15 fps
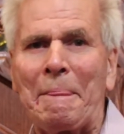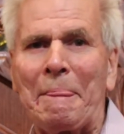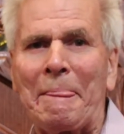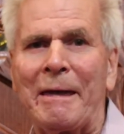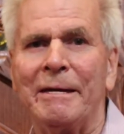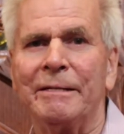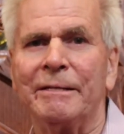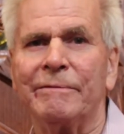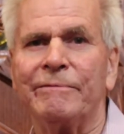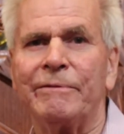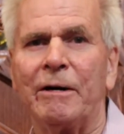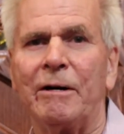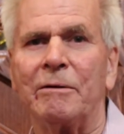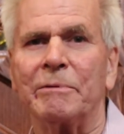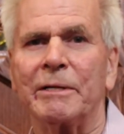in the
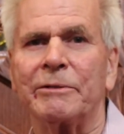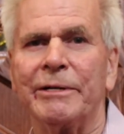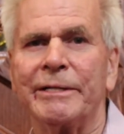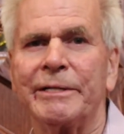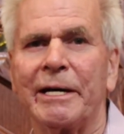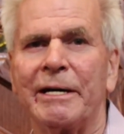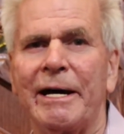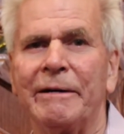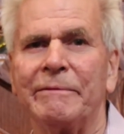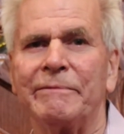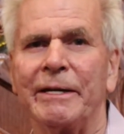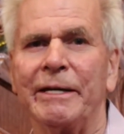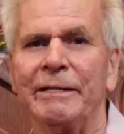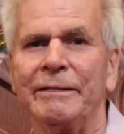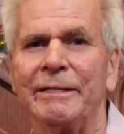fall, we're going to have
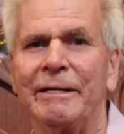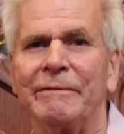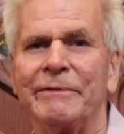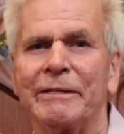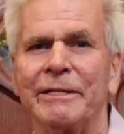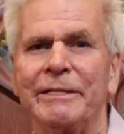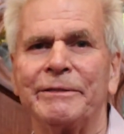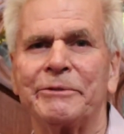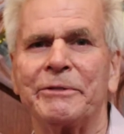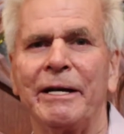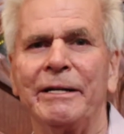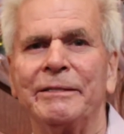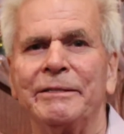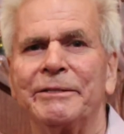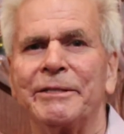a very
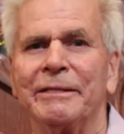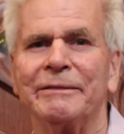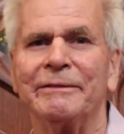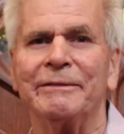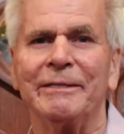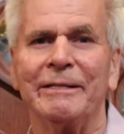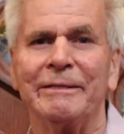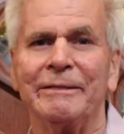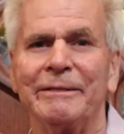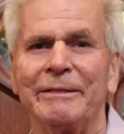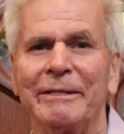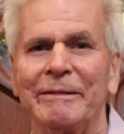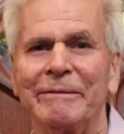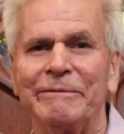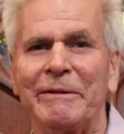strange and
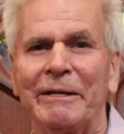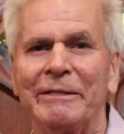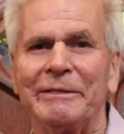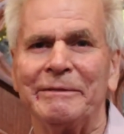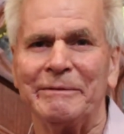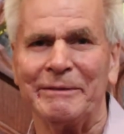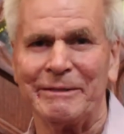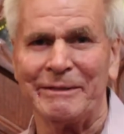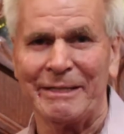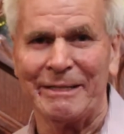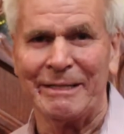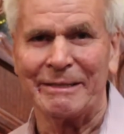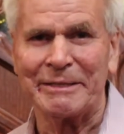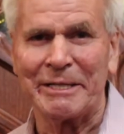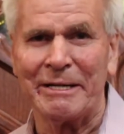fun
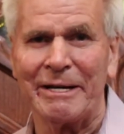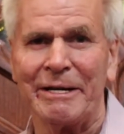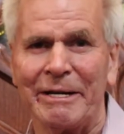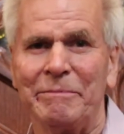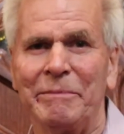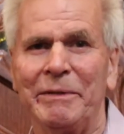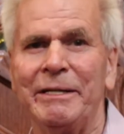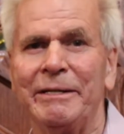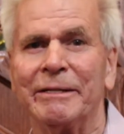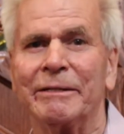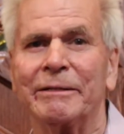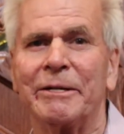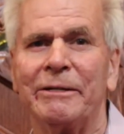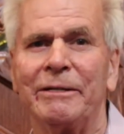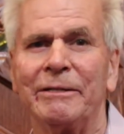time here
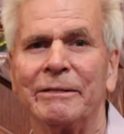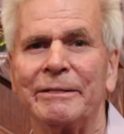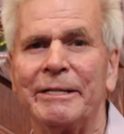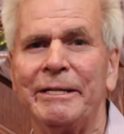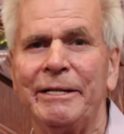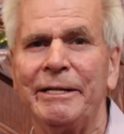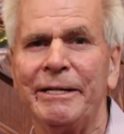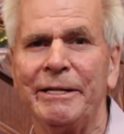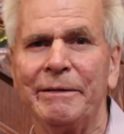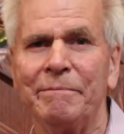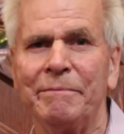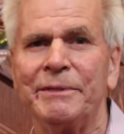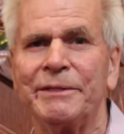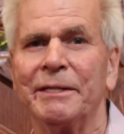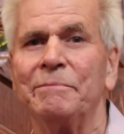called
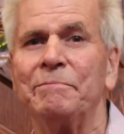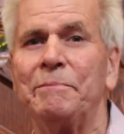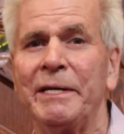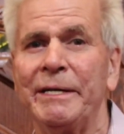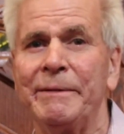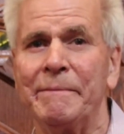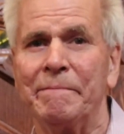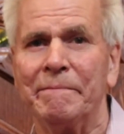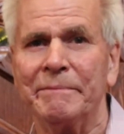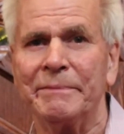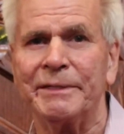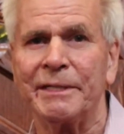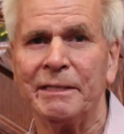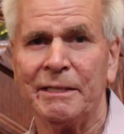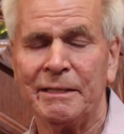Hymns and Hymns.
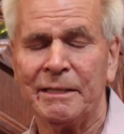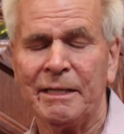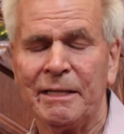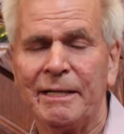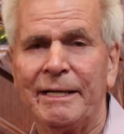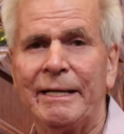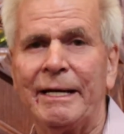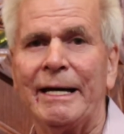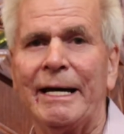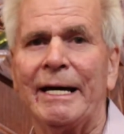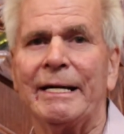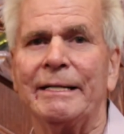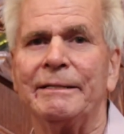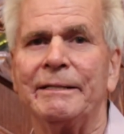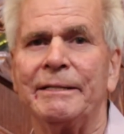
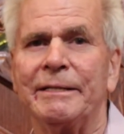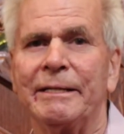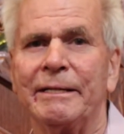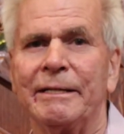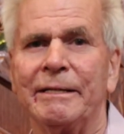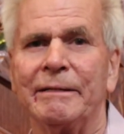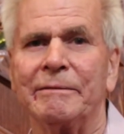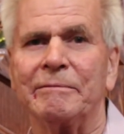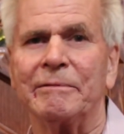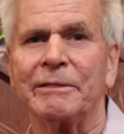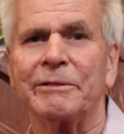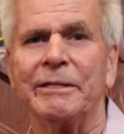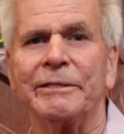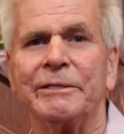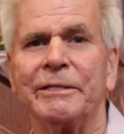And we're
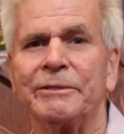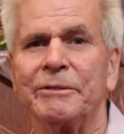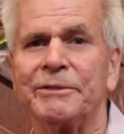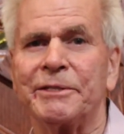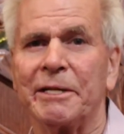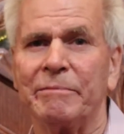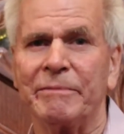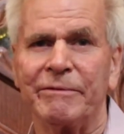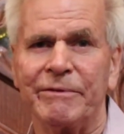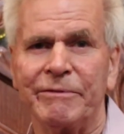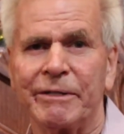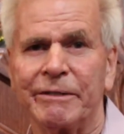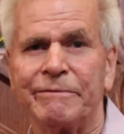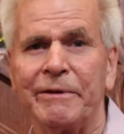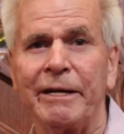going to do some of your
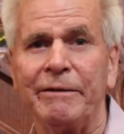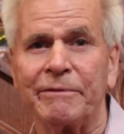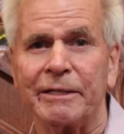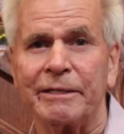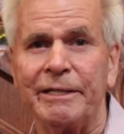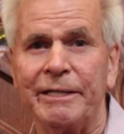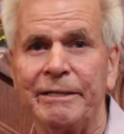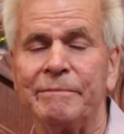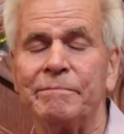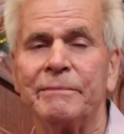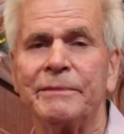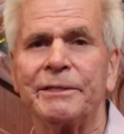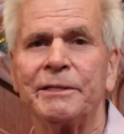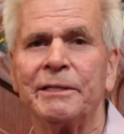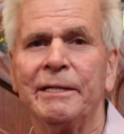favorite
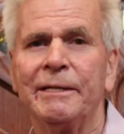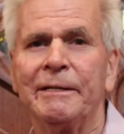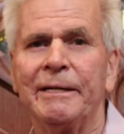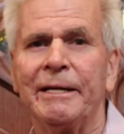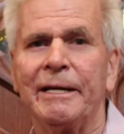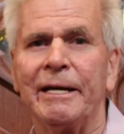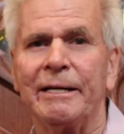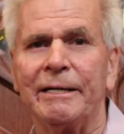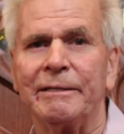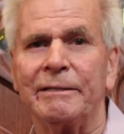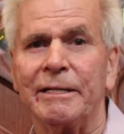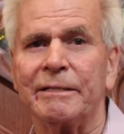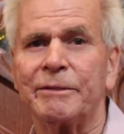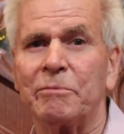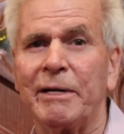hymns,
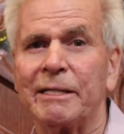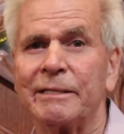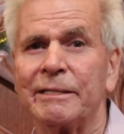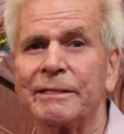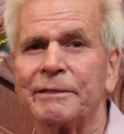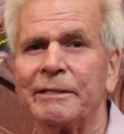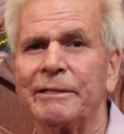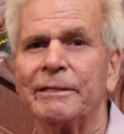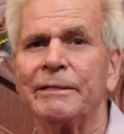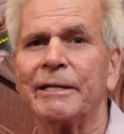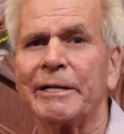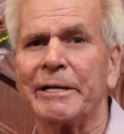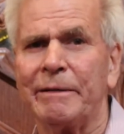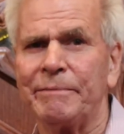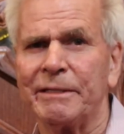as well as learn a
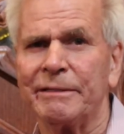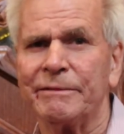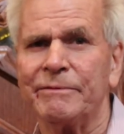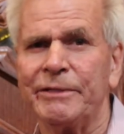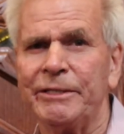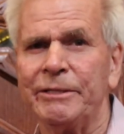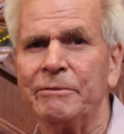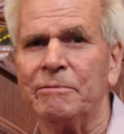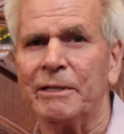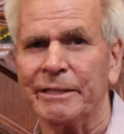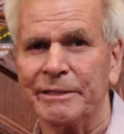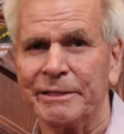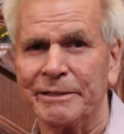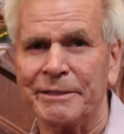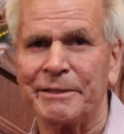couple of new ones.